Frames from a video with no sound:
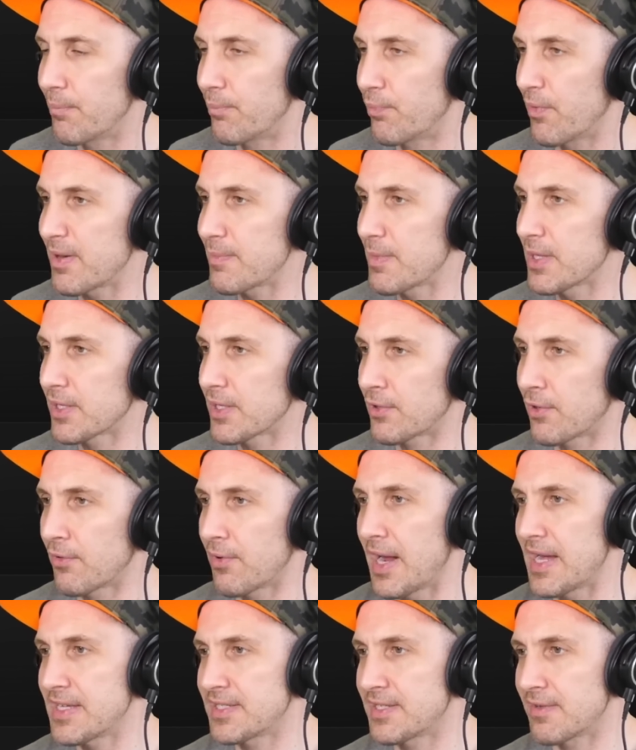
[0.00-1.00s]
Bring Me the
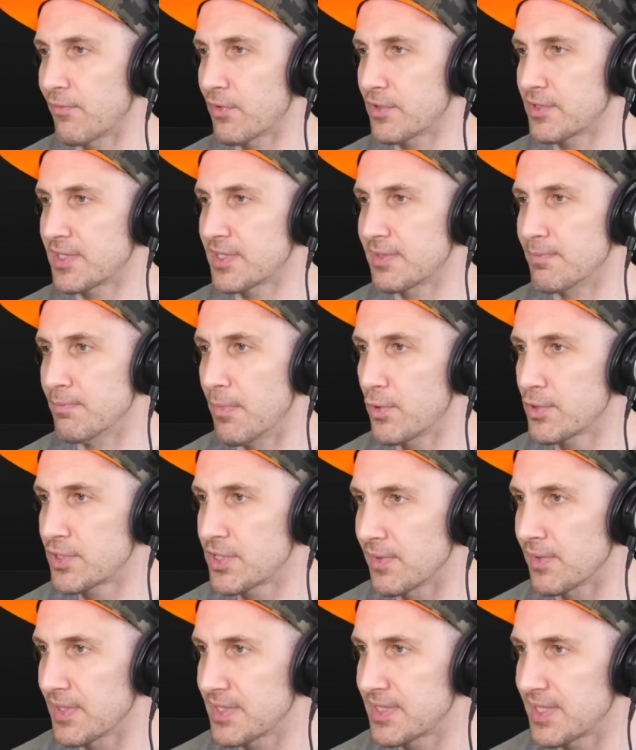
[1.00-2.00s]
Horizon versus
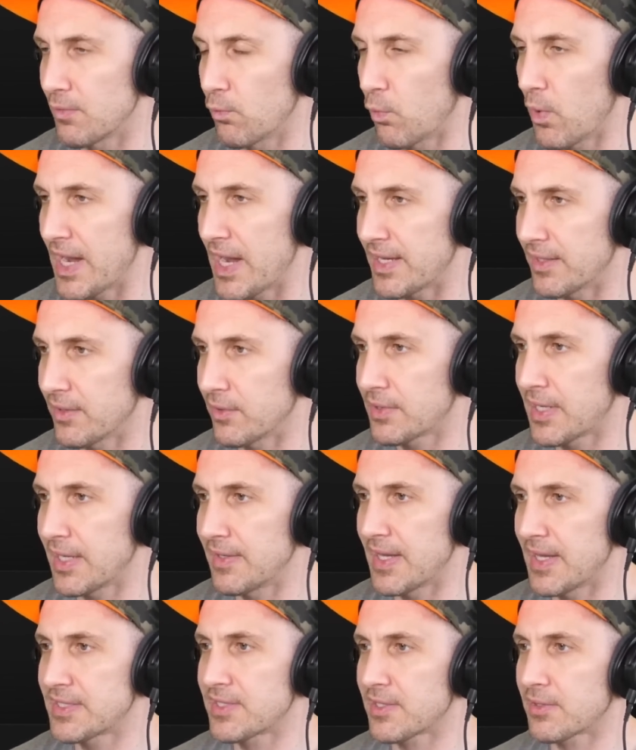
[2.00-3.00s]
Motionless In White. Okay,
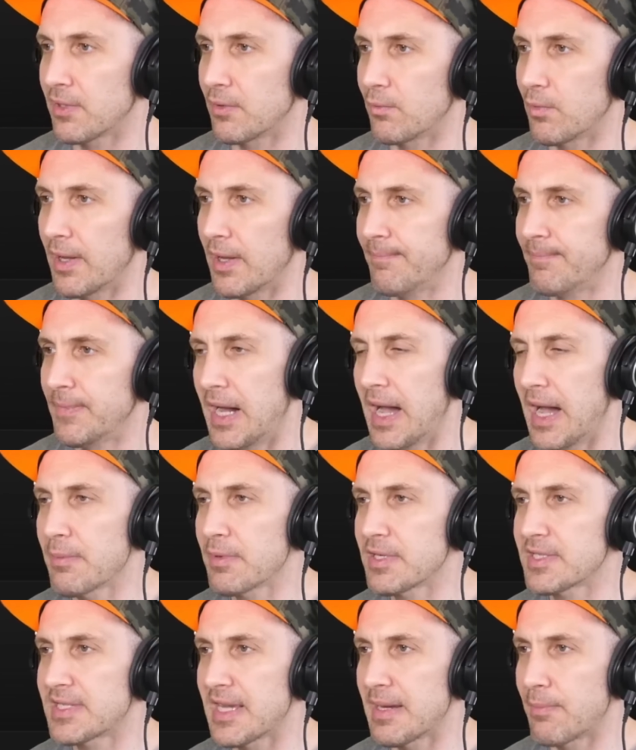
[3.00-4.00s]
that's a good one. I'm
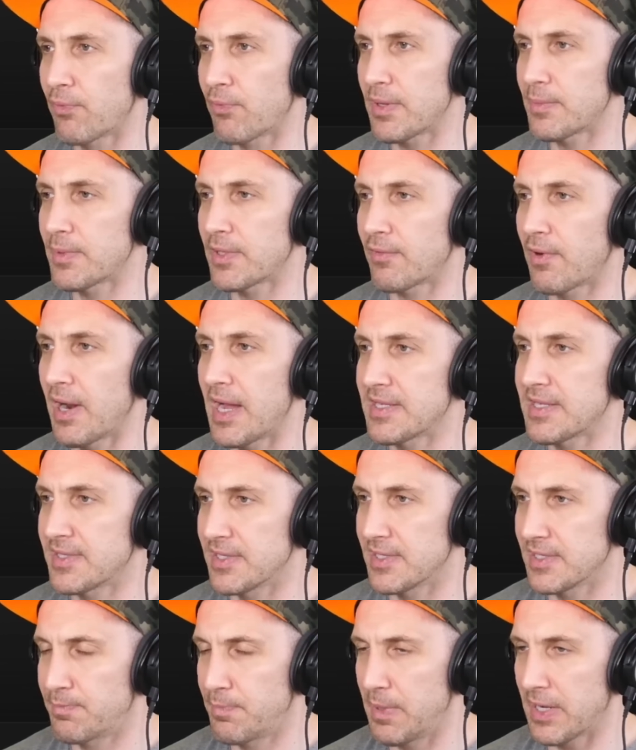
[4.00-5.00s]
going to say Bring Me the
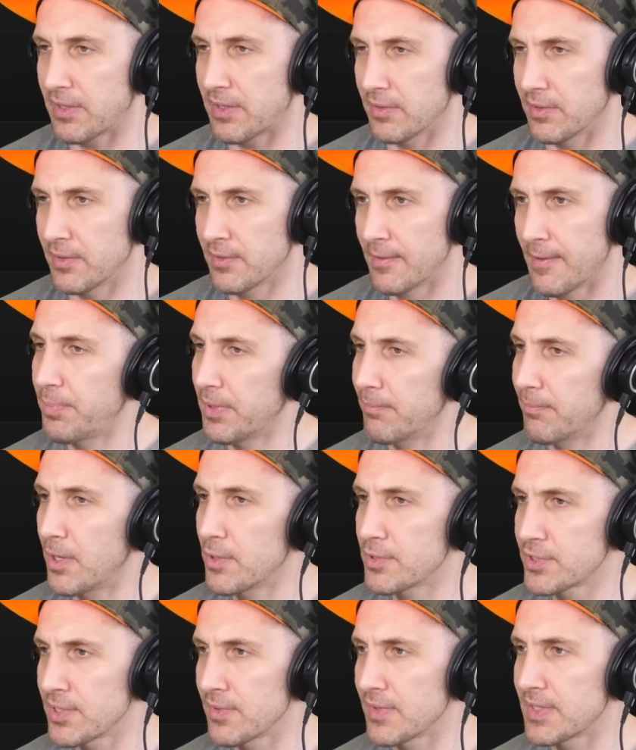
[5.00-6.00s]
Horizon is bigger, but
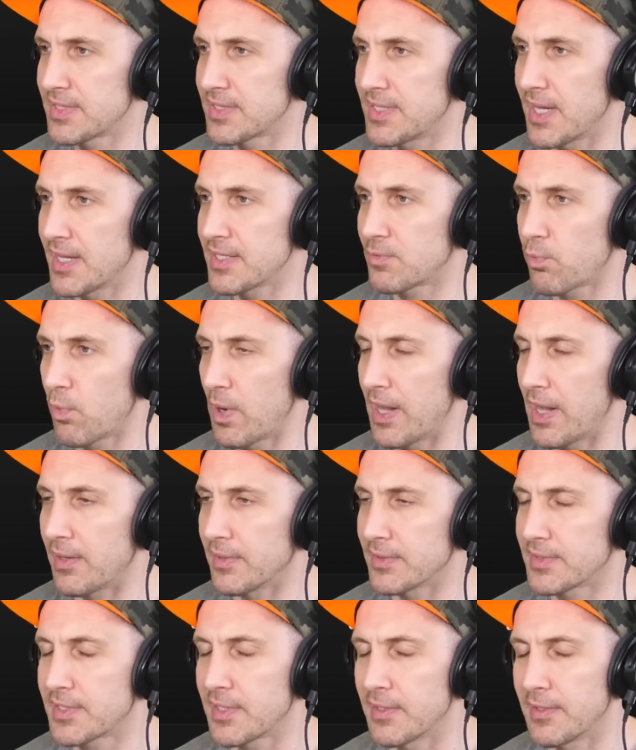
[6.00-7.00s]
Motionless does
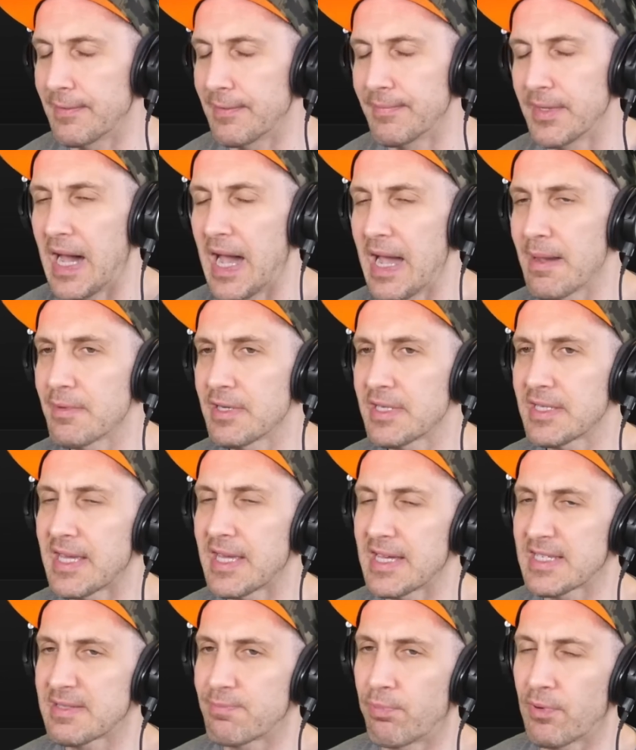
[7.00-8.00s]
well. So I'm going to
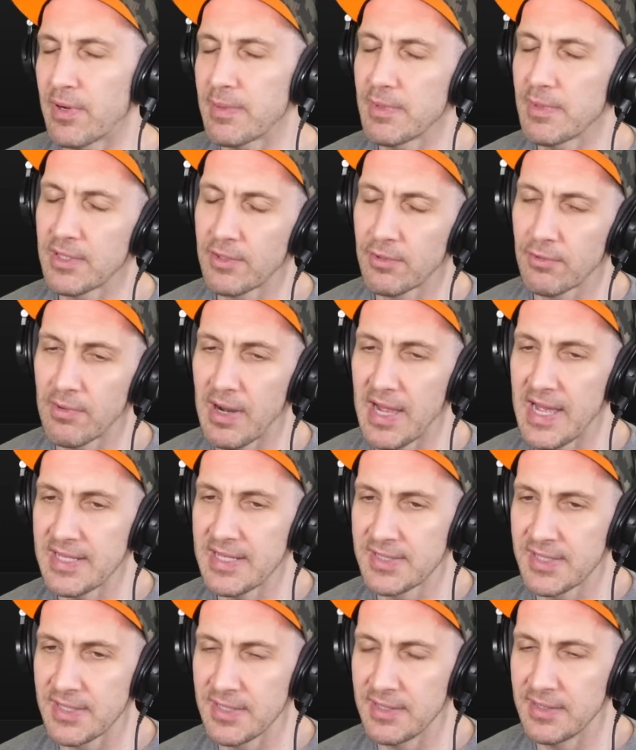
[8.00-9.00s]
guess Bring Me the
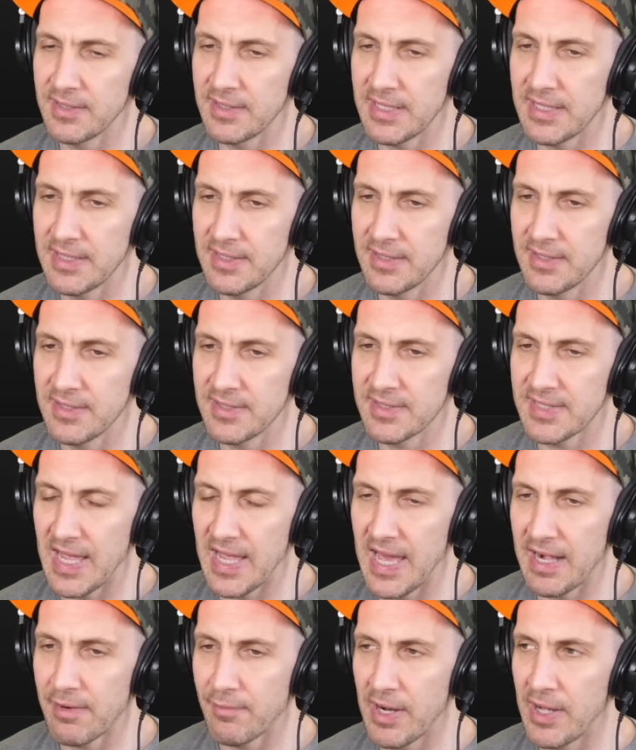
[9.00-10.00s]
Horizon is
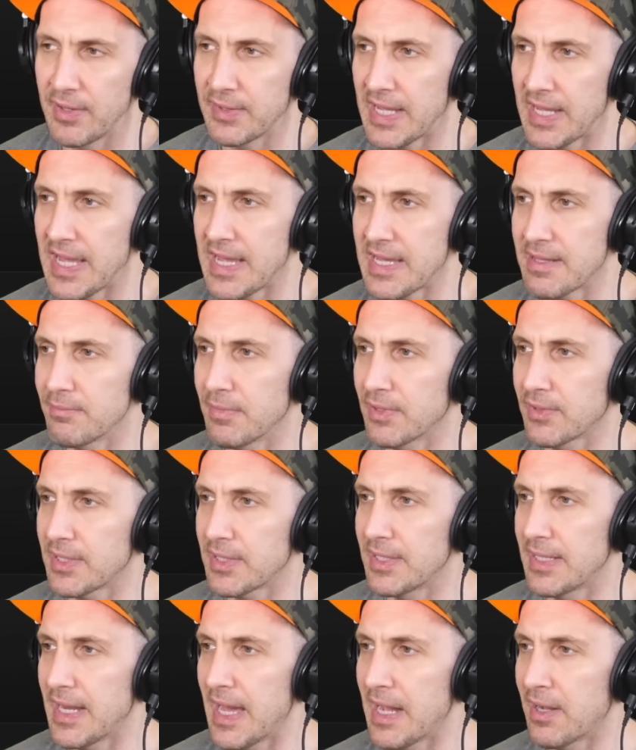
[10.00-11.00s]
at around 8
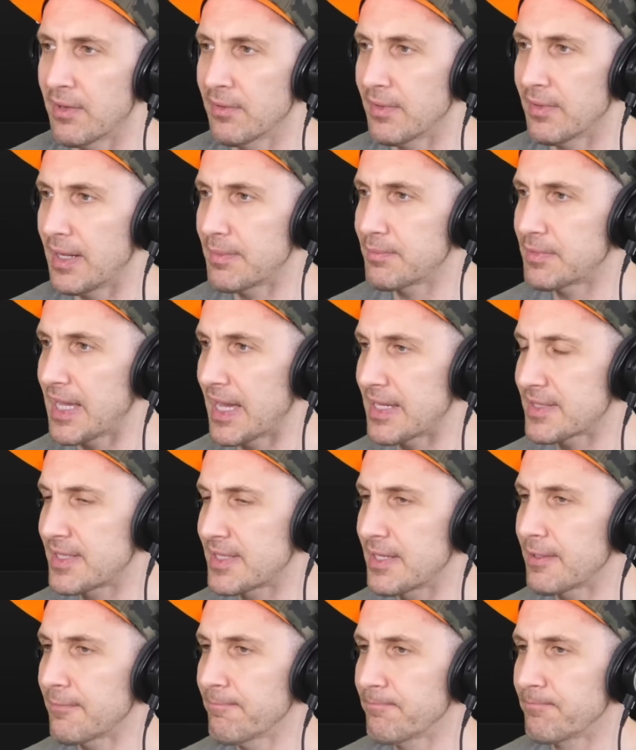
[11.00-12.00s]
million now, I'm
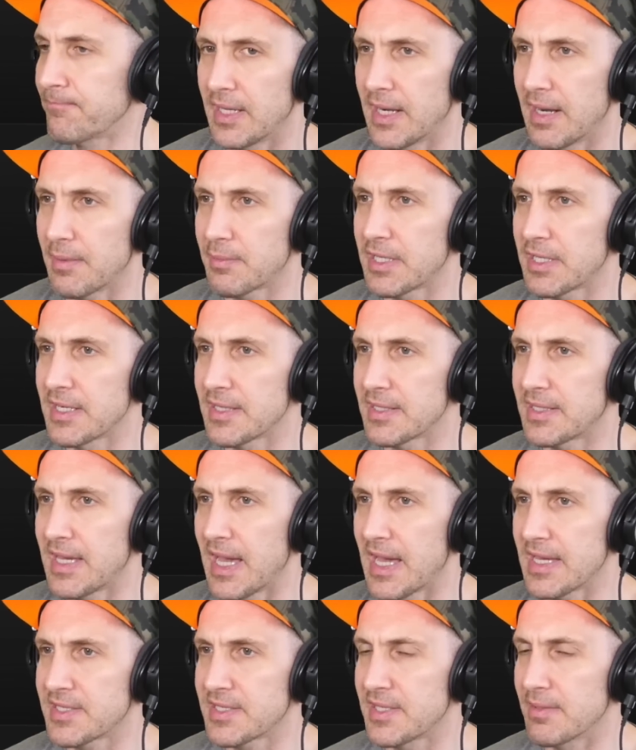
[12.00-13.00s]
guessing. And I'm going to
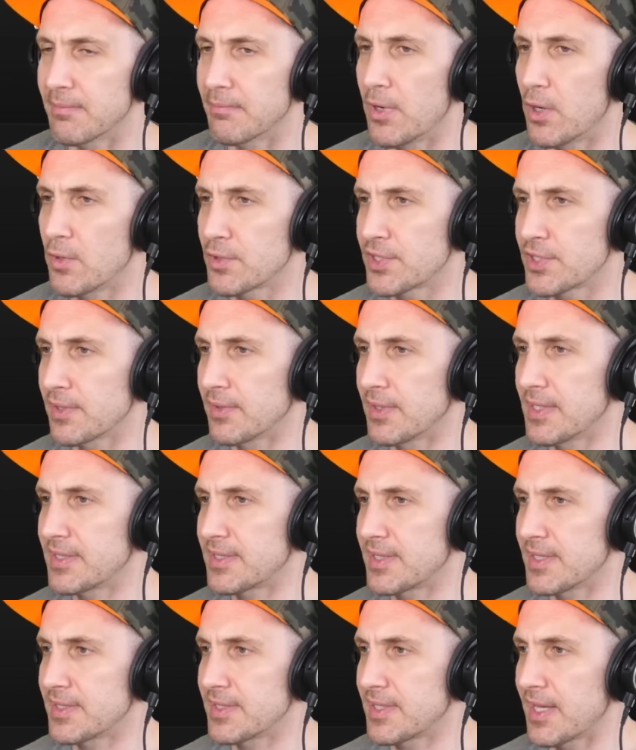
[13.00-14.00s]
guess that
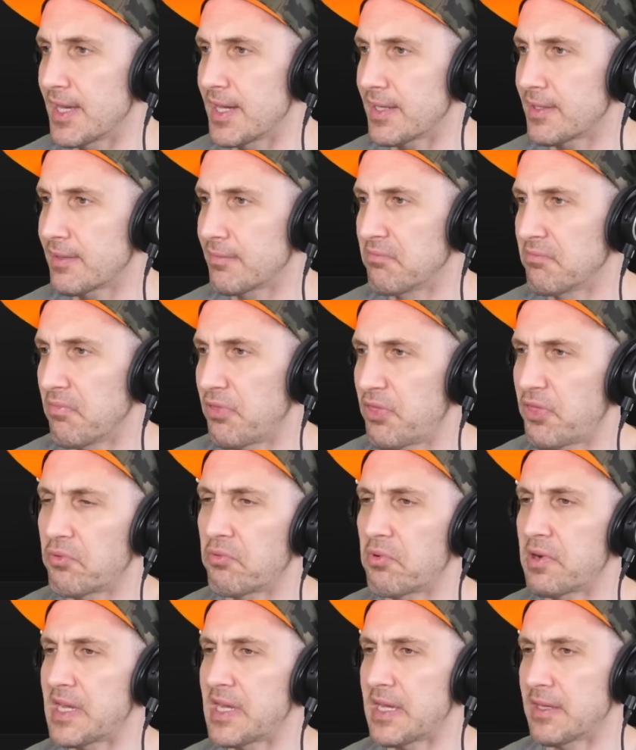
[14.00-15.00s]
Motionless is like
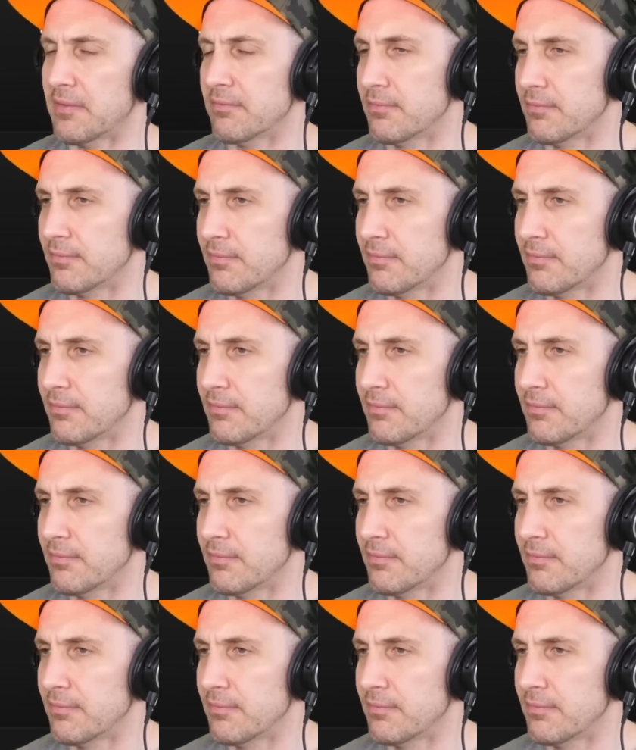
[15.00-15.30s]
3.